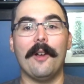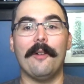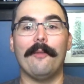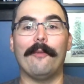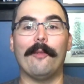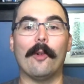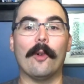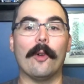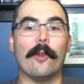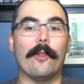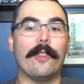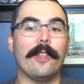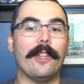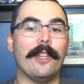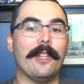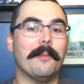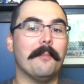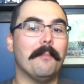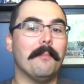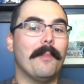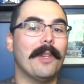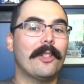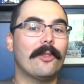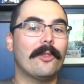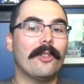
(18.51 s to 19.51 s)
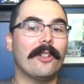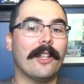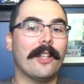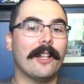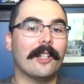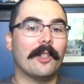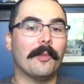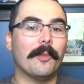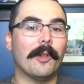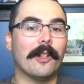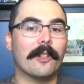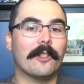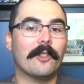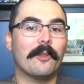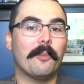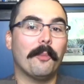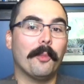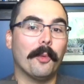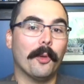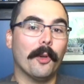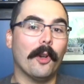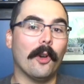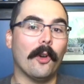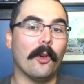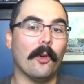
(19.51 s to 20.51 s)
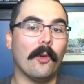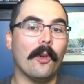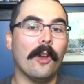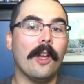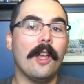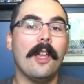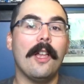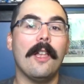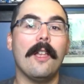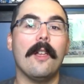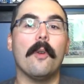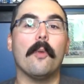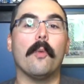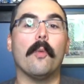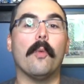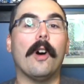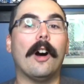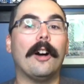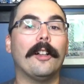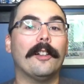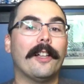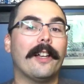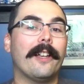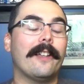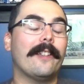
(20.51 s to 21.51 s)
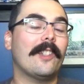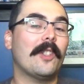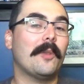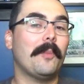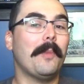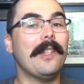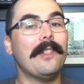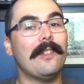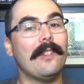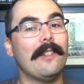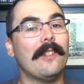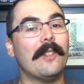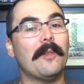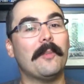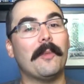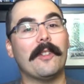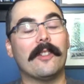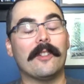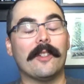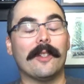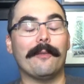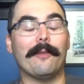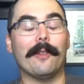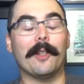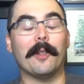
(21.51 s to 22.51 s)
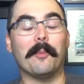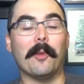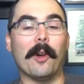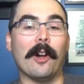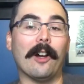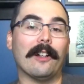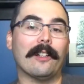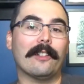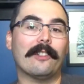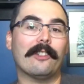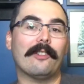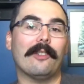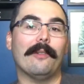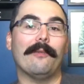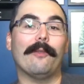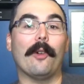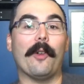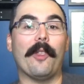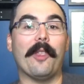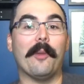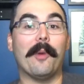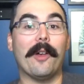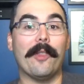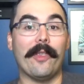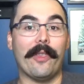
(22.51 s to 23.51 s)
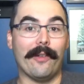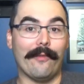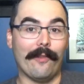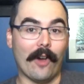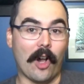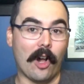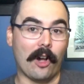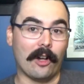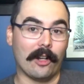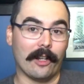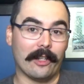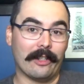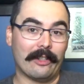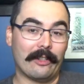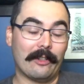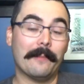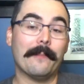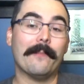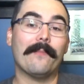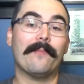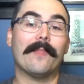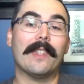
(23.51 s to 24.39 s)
for the Mystery Tackle Box Pro Walleye Species Specific box for the month of August.